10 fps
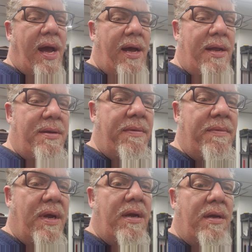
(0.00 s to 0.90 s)

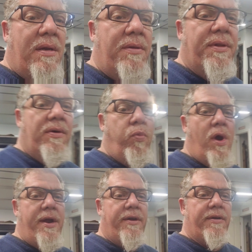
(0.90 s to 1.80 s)
on the
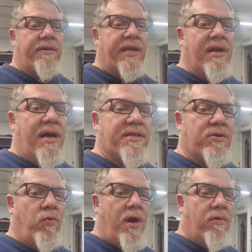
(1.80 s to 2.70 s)
wire
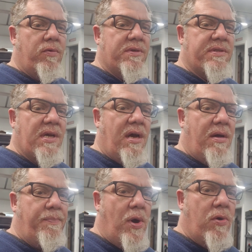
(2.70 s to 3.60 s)
connection where it was
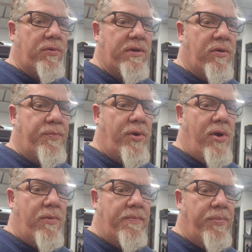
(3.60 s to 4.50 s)
poked or
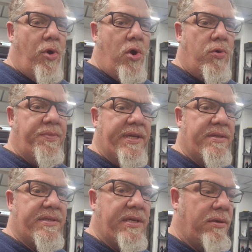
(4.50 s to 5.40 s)
probed
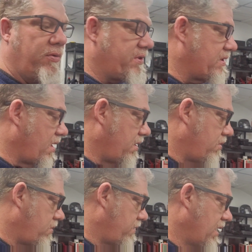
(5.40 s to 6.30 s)
into.
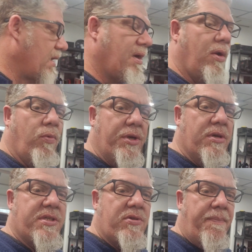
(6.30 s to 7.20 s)
So when
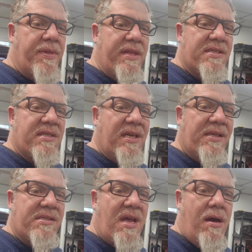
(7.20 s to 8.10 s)
you're stripping these
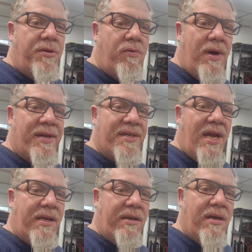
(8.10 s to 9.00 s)
things down, you want to
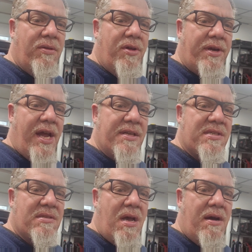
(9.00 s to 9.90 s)
take a good look at
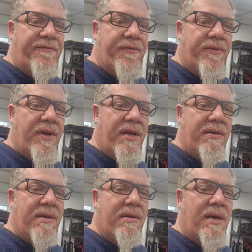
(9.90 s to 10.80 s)
stuff
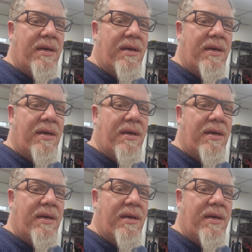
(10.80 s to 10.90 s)
and